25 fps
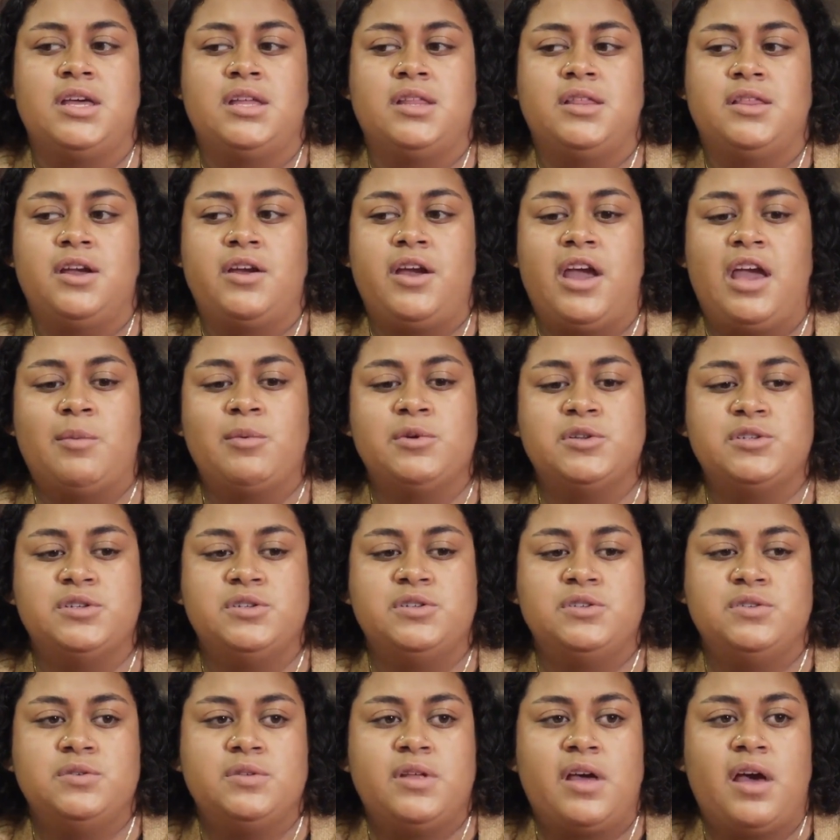they're able to
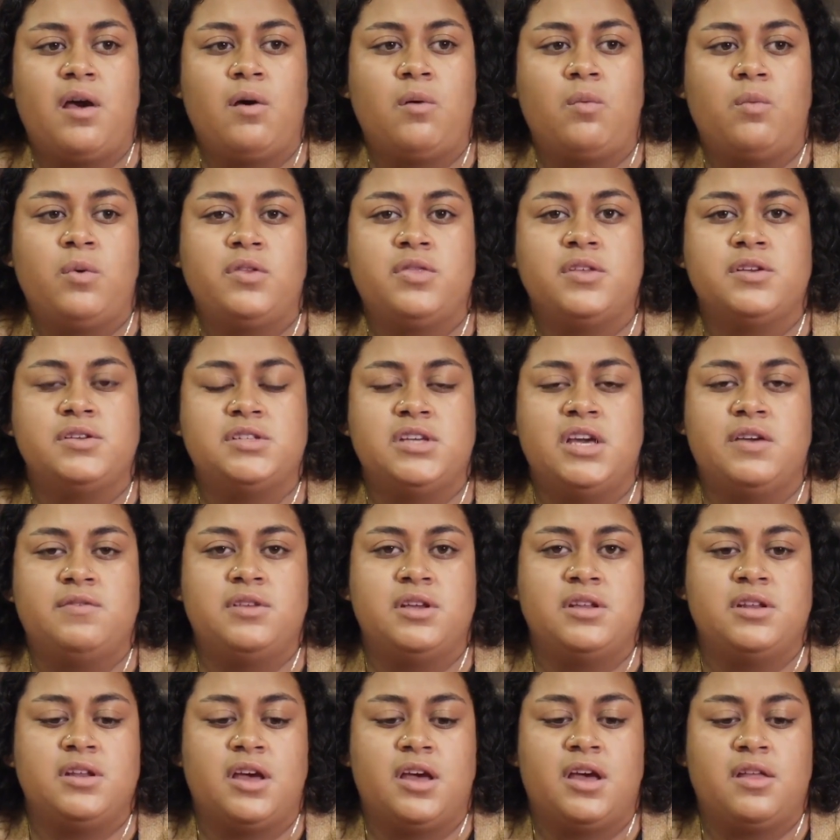do that with a
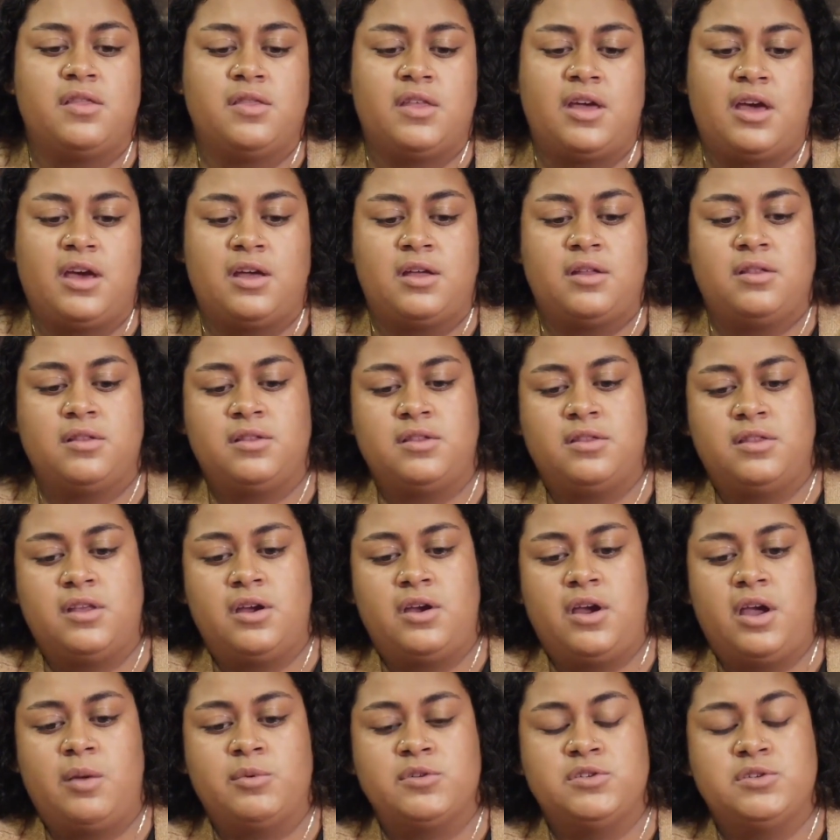safety net that they're
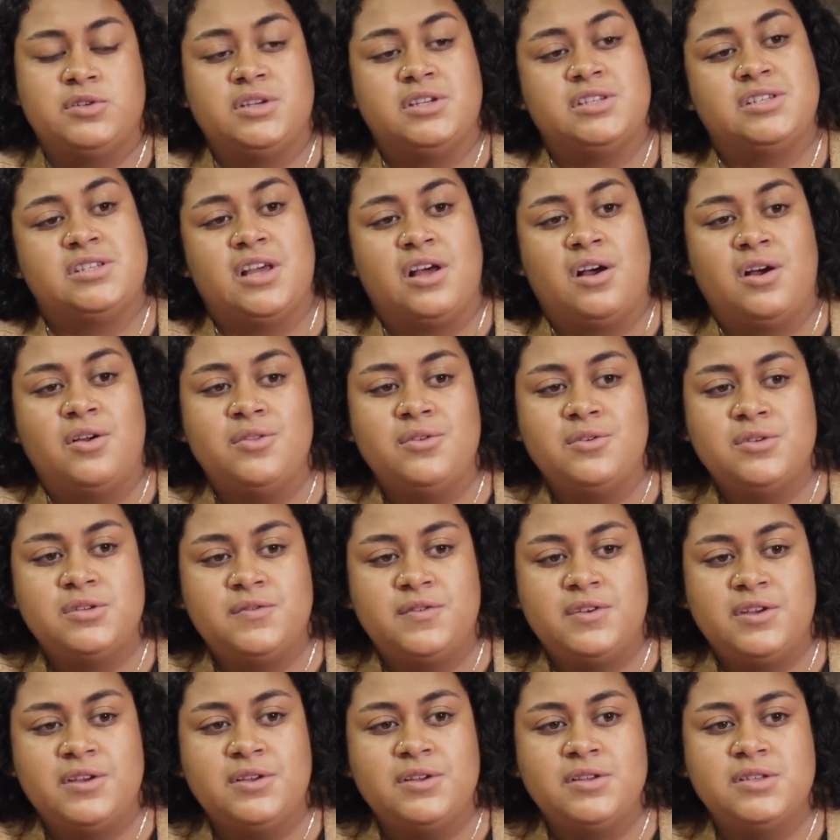able to excel in those
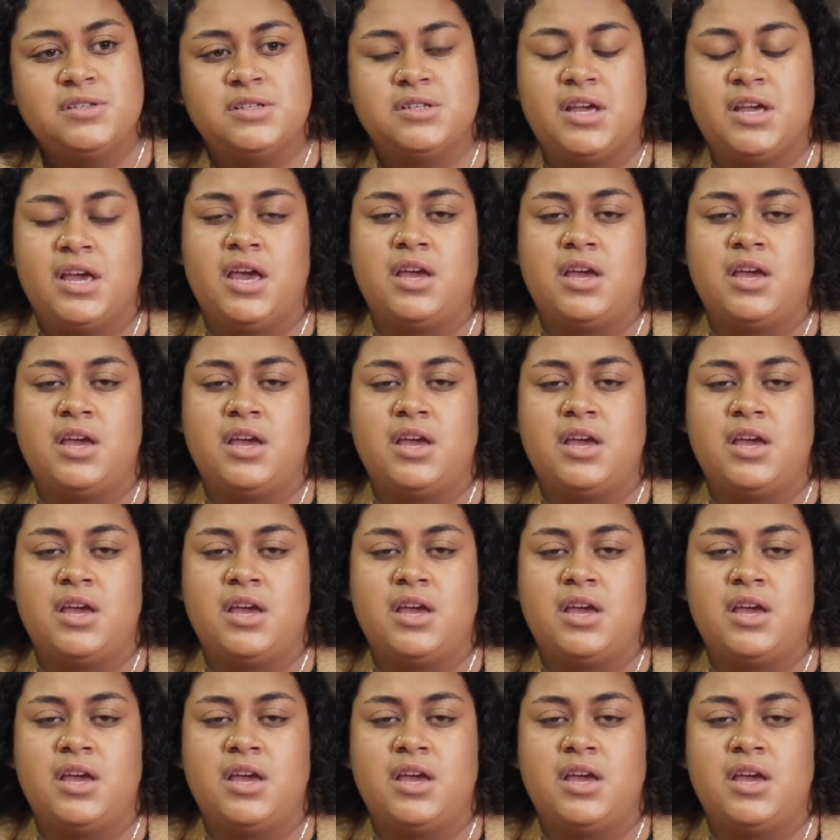fields.